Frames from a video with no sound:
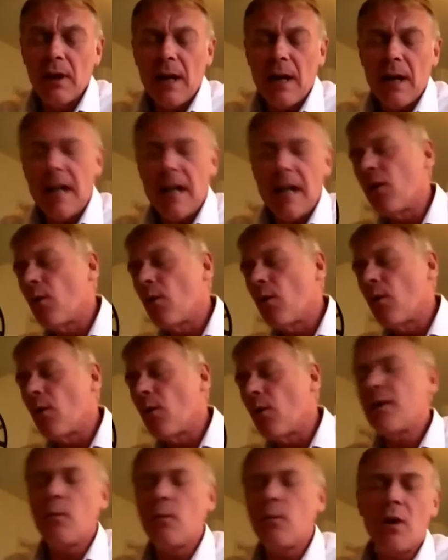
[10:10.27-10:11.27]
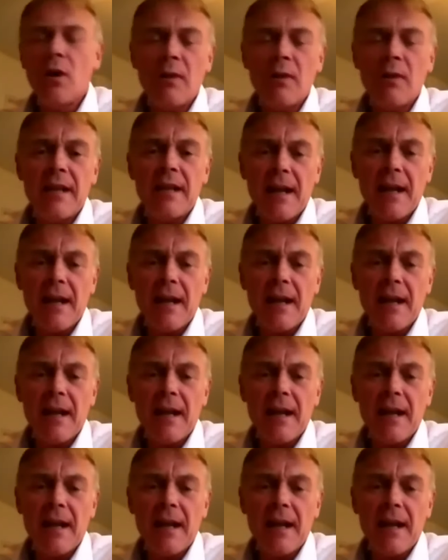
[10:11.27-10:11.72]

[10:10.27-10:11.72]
I don't want to work with dead